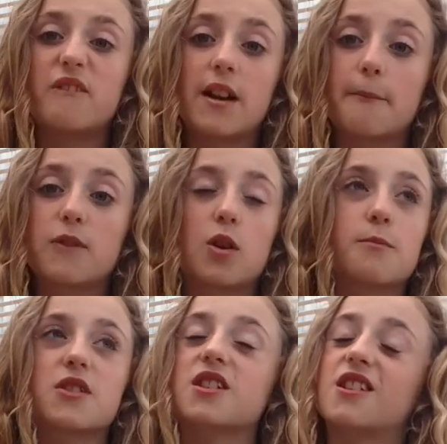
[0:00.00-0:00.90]

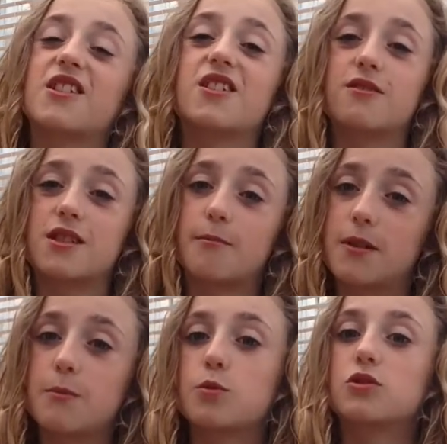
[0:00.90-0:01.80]
flip-flops because I know some
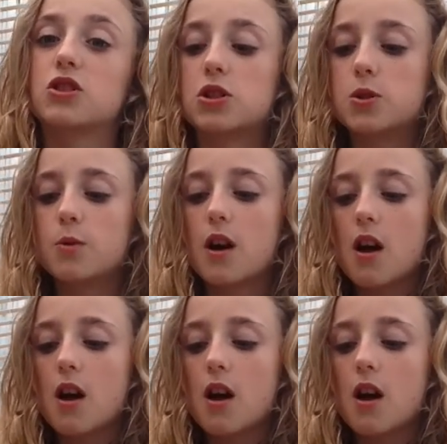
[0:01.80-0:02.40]
people do